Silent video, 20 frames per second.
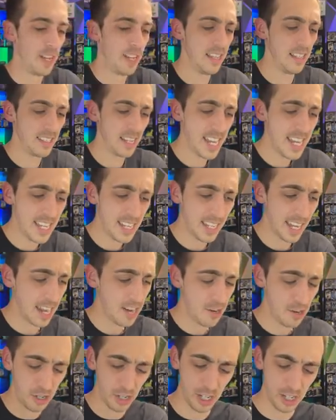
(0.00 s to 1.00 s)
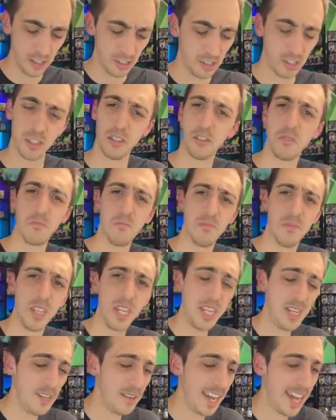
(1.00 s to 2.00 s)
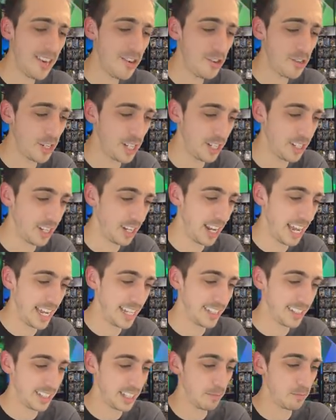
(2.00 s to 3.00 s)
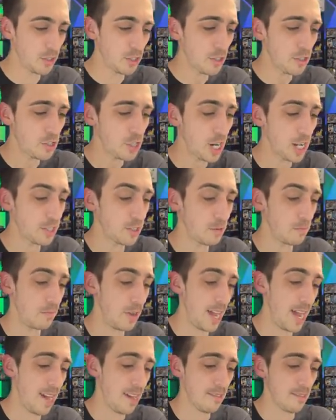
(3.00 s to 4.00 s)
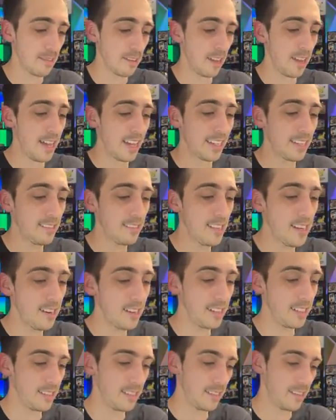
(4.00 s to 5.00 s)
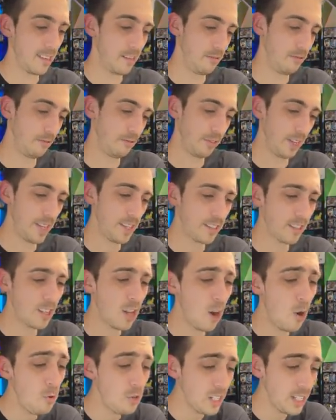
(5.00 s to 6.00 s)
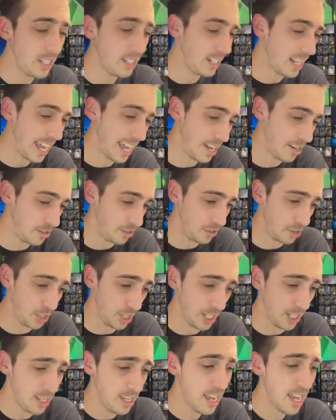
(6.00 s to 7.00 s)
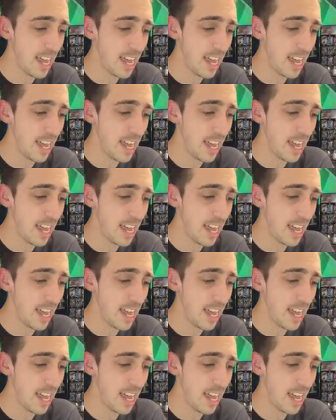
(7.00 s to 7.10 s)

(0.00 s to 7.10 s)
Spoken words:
Psychic Energy is just the energy today, it seems. Sir Chester Bath, Galarian Stunfisk, Coating Energy,